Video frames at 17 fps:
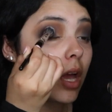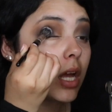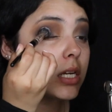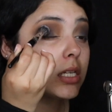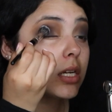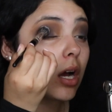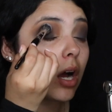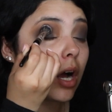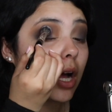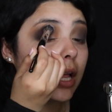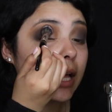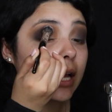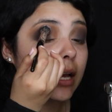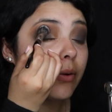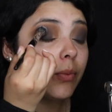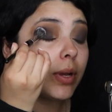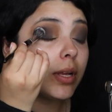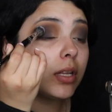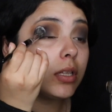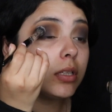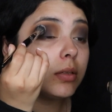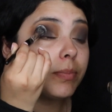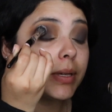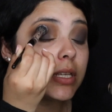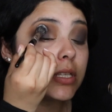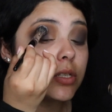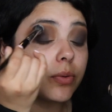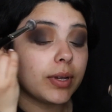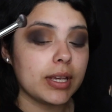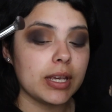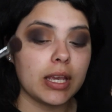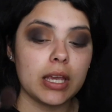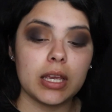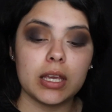And all I will be
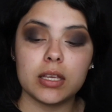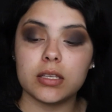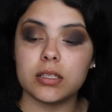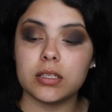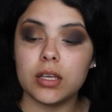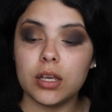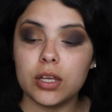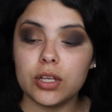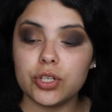doing is